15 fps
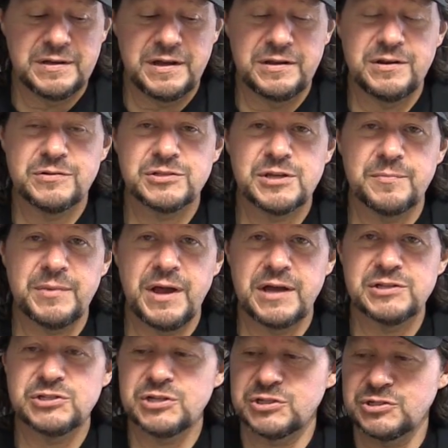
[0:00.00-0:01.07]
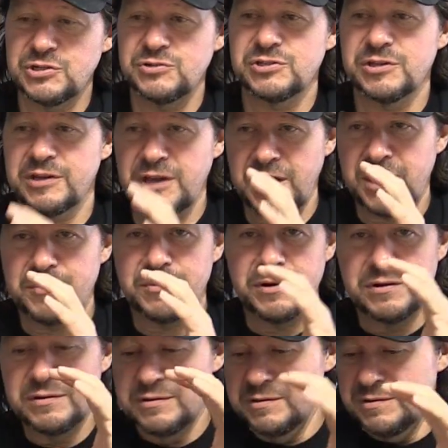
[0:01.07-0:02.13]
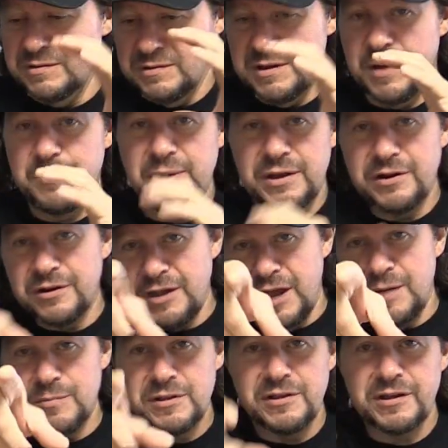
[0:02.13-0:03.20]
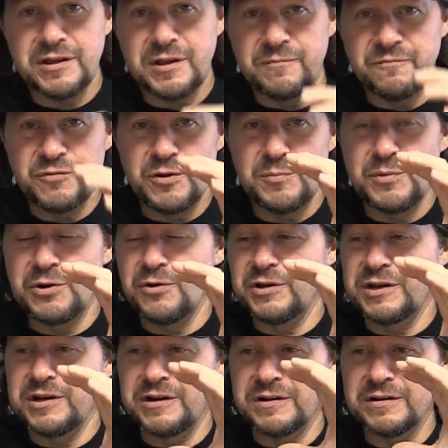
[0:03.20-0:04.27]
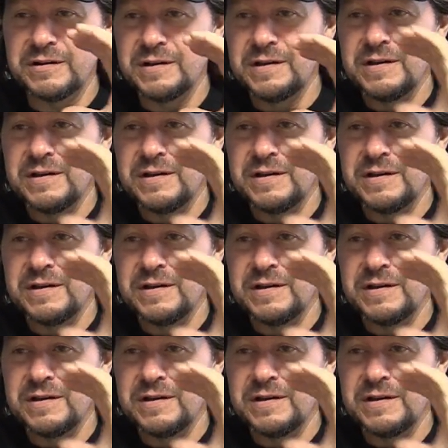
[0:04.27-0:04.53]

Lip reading: I know some guys just use a bigger camera like I'm filming on here,